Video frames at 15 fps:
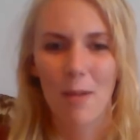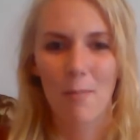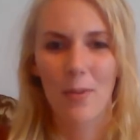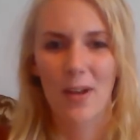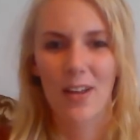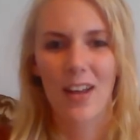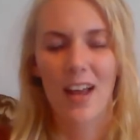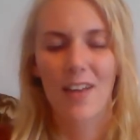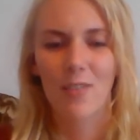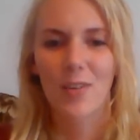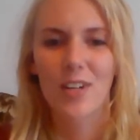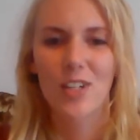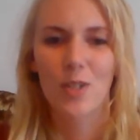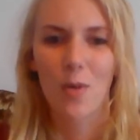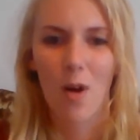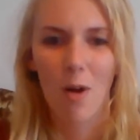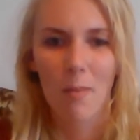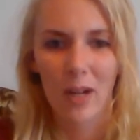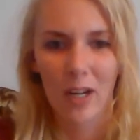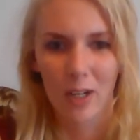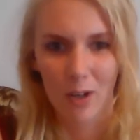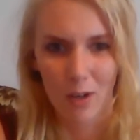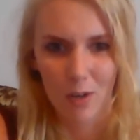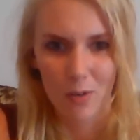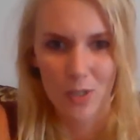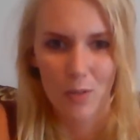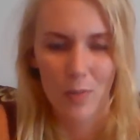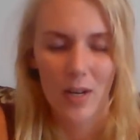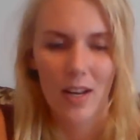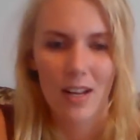but I've reached all my
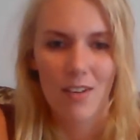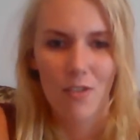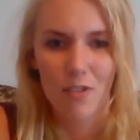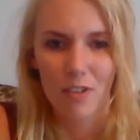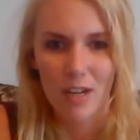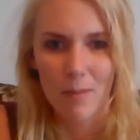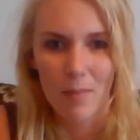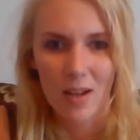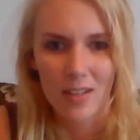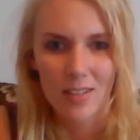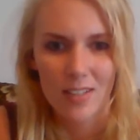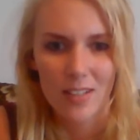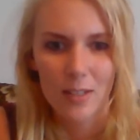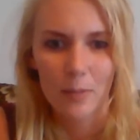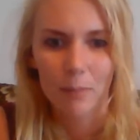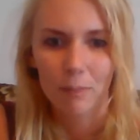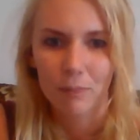goals within 3 months.